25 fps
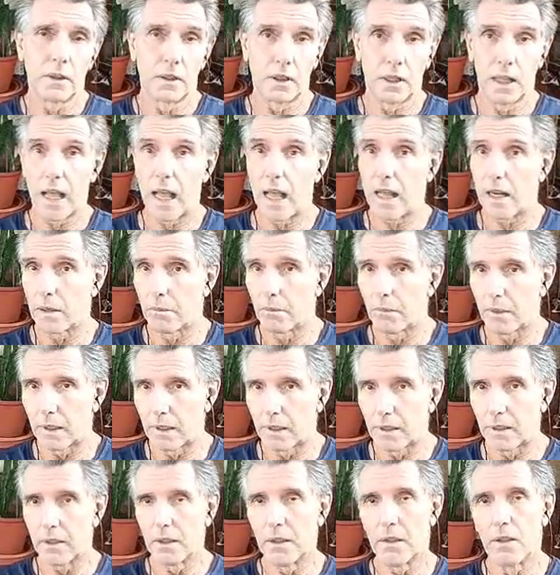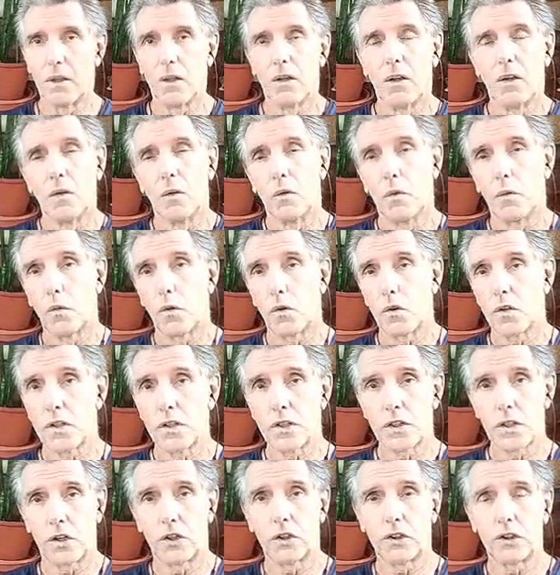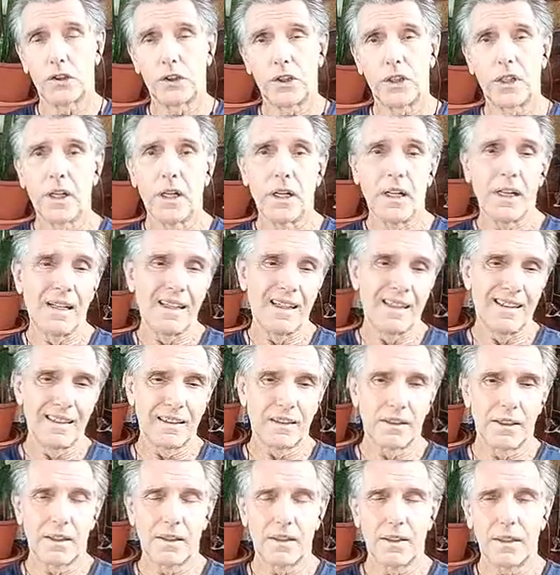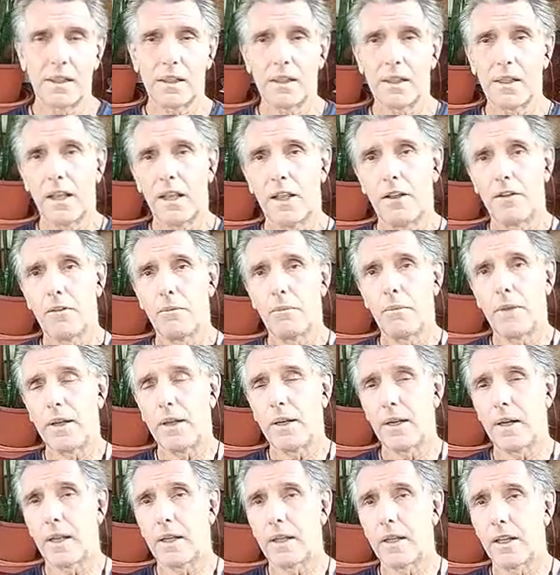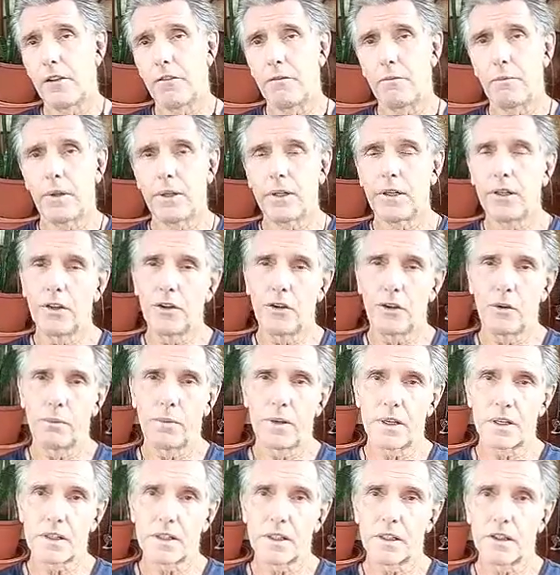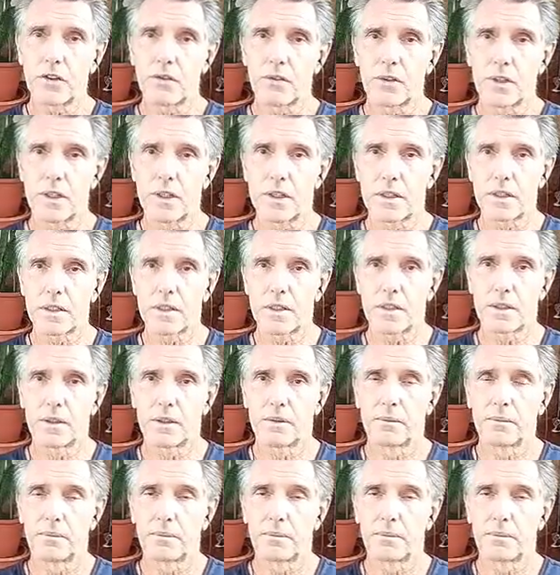a lot of money, for surgery that may not have been in your best interest.